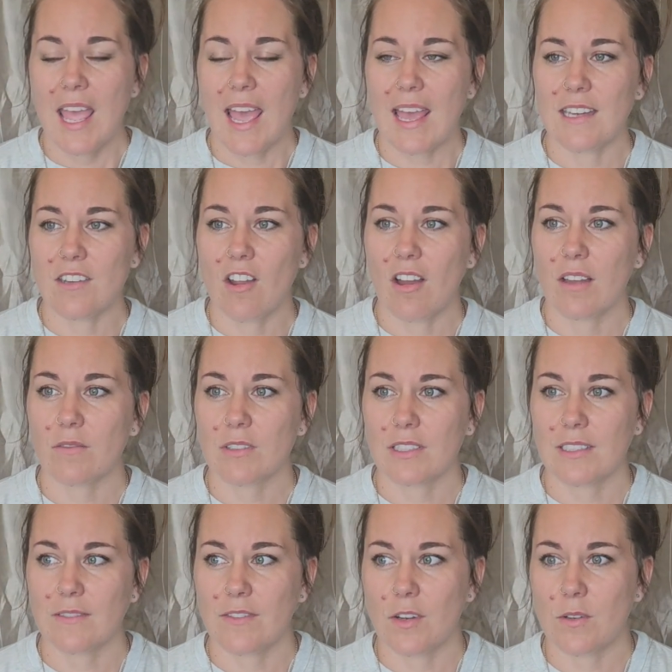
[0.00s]
and not
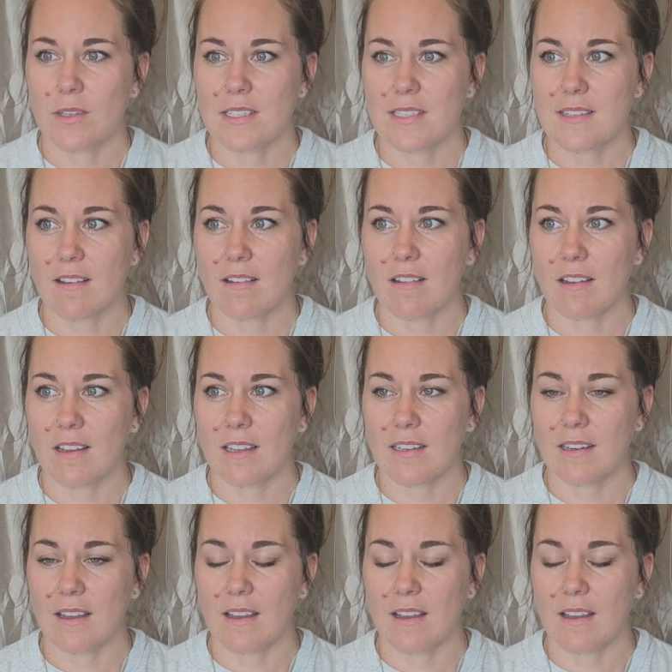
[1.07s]
really focus on,